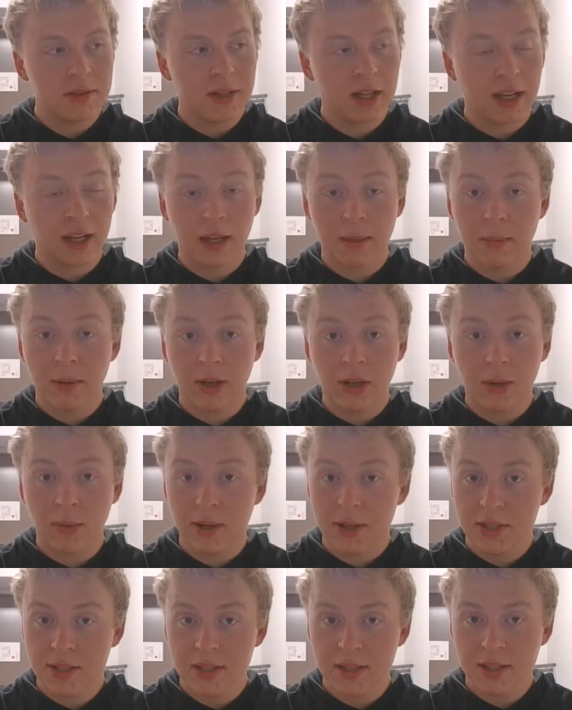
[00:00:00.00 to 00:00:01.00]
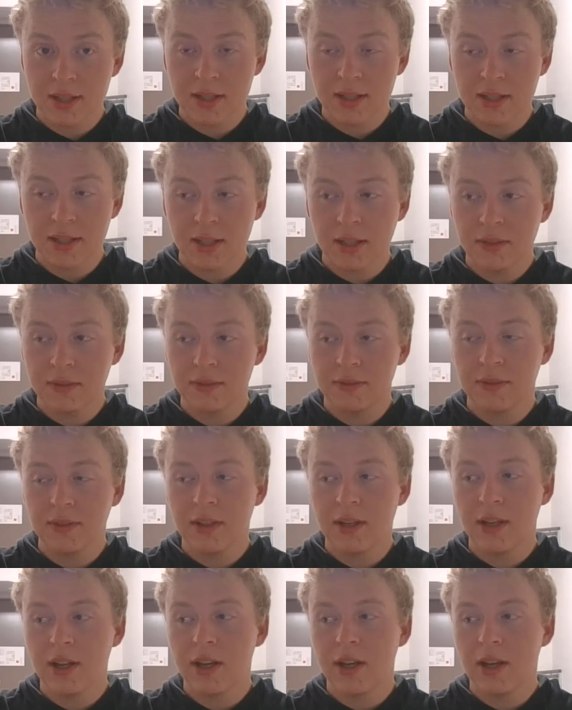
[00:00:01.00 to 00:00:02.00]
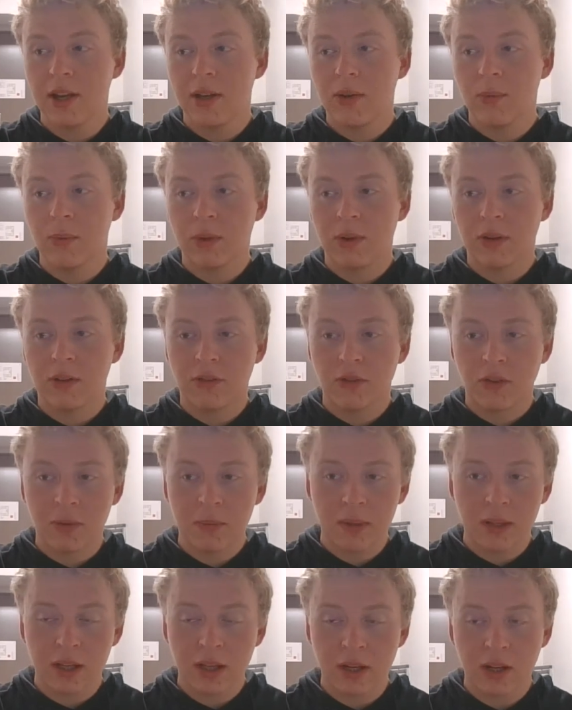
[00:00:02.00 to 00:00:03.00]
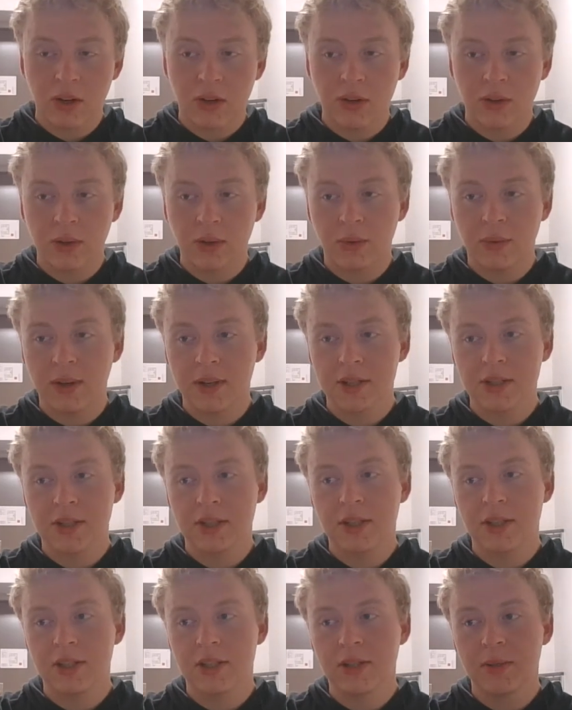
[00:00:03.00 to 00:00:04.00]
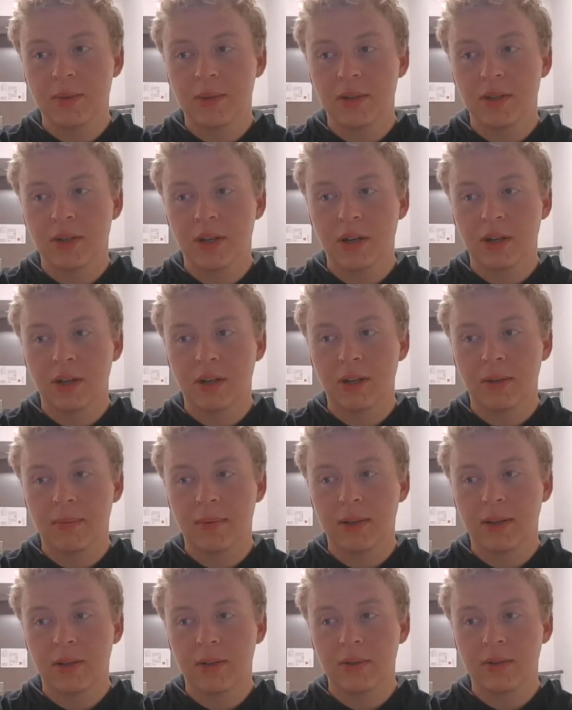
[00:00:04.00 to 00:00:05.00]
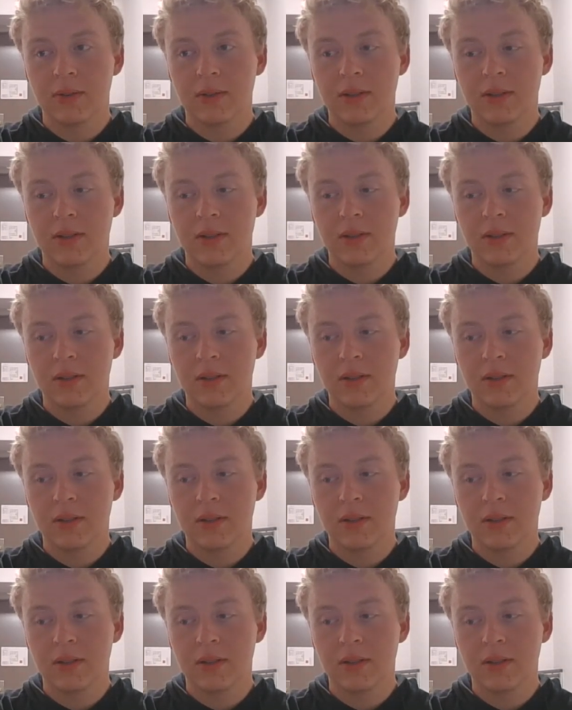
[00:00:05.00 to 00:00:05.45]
taking apart questions and stuff. We were formulating our own questions. We were talking about.